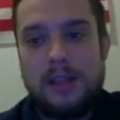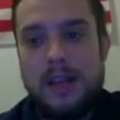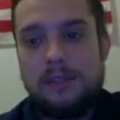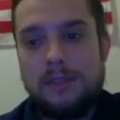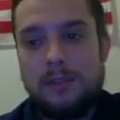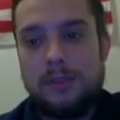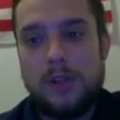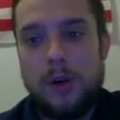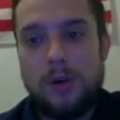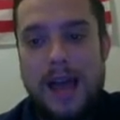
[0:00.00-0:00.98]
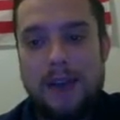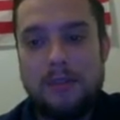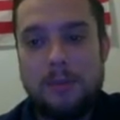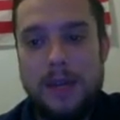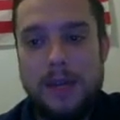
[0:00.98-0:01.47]
If you don't have a
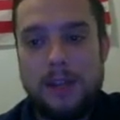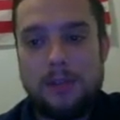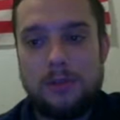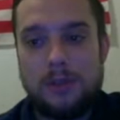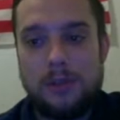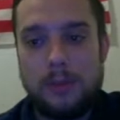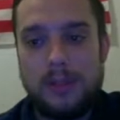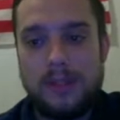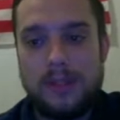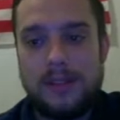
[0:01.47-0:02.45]
page for your business,